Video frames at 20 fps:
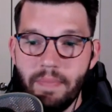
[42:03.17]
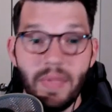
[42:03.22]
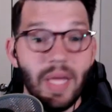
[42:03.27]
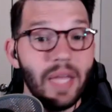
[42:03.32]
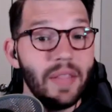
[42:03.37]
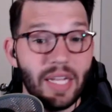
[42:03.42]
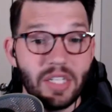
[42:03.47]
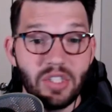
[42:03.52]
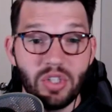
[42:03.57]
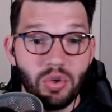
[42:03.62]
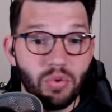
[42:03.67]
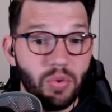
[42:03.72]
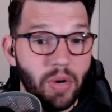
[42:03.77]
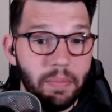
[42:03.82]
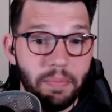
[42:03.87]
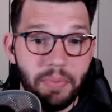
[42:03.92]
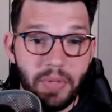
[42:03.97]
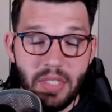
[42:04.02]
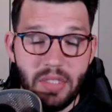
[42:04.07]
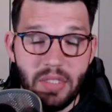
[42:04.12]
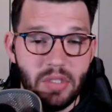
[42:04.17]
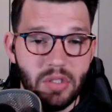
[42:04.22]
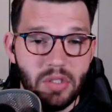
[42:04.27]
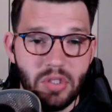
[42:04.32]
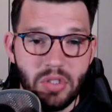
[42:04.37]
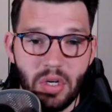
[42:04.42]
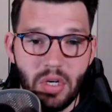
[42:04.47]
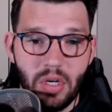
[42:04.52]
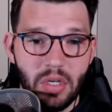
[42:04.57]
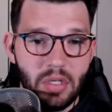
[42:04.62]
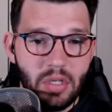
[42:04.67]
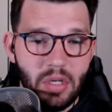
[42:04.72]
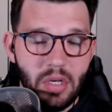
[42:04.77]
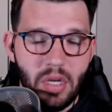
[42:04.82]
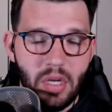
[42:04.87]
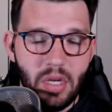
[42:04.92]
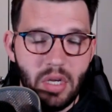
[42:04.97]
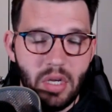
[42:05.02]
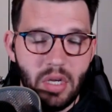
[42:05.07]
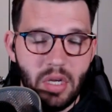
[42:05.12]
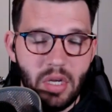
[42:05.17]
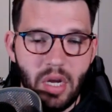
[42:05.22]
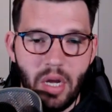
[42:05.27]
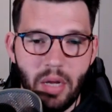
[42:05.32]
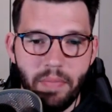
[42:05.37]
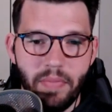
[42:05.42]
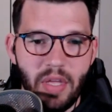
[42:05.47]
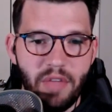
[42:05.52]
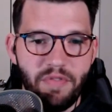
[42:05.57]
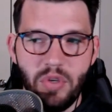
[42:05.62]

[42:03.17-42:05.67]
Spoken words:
that's a great place to start. If